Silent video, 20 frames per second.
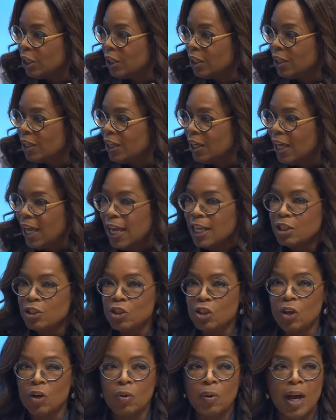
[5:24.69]
and
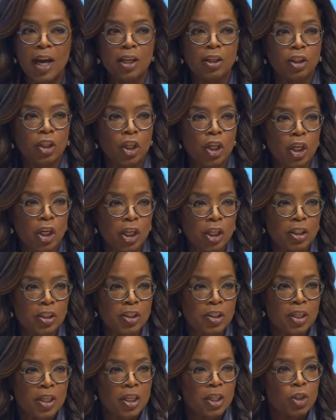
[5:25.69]
film director Steven
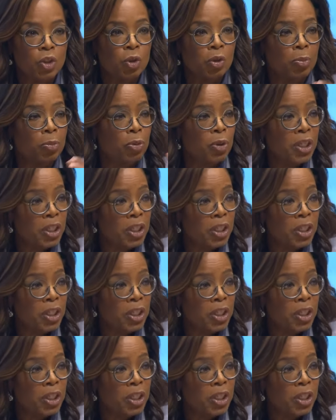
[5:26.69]
Spielberg.